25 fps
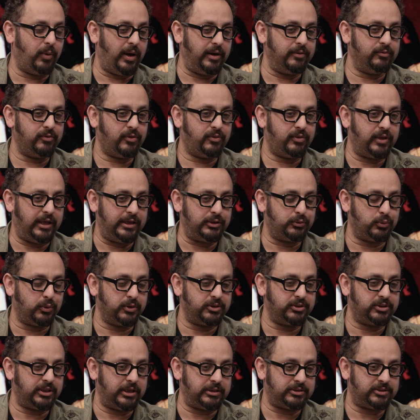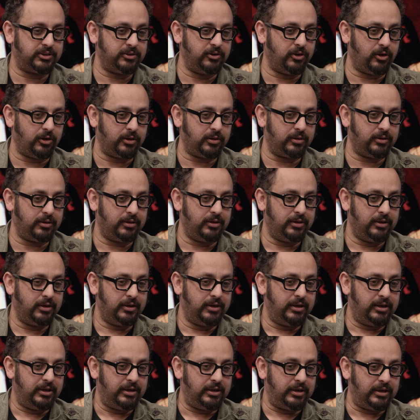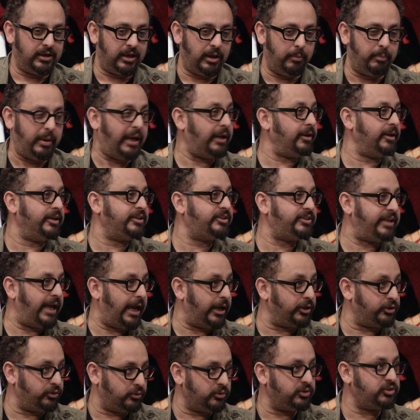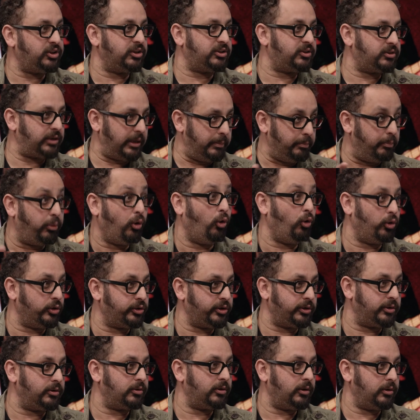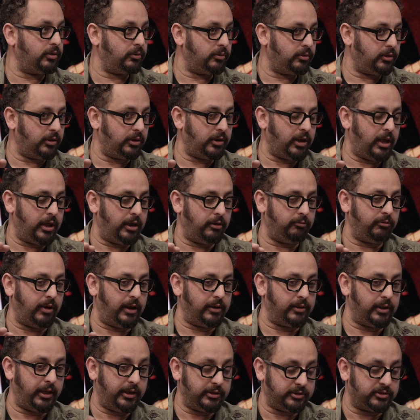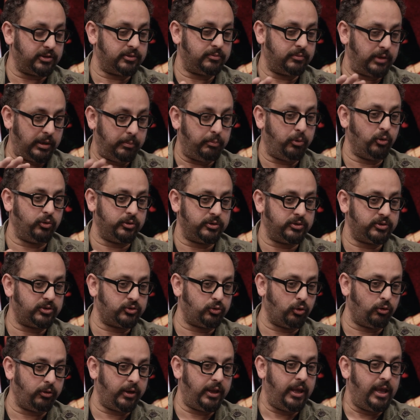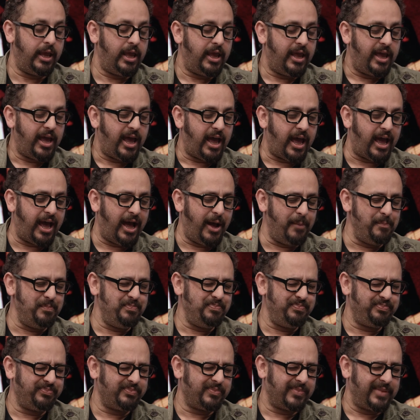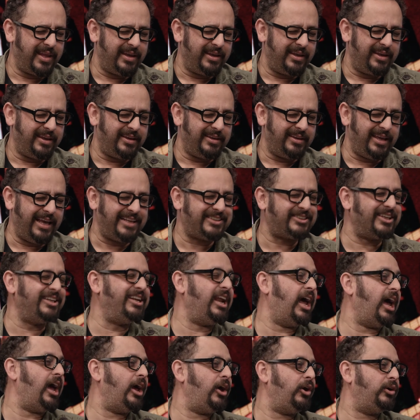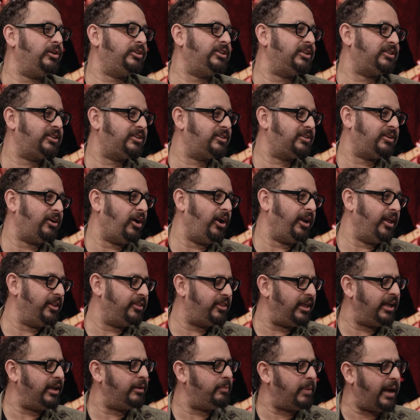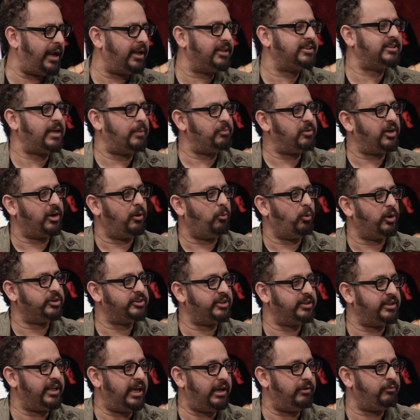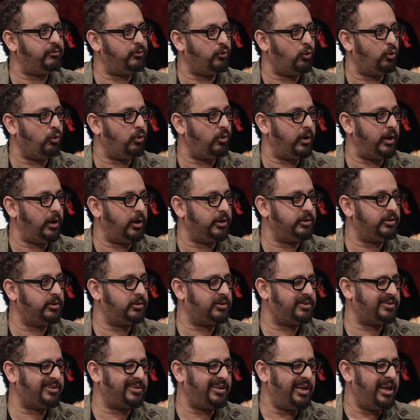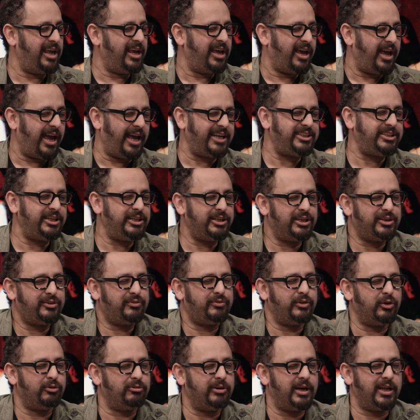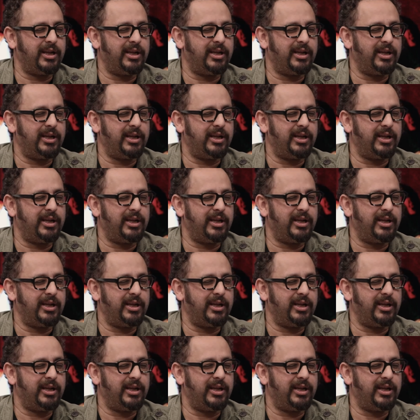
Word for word: one of the things was it's not about nostalgia; it was just important. Uh, rather, it's an important story. Um, yes and no. Just I don't think about it. Something I wasn't there for, and I just actually just feel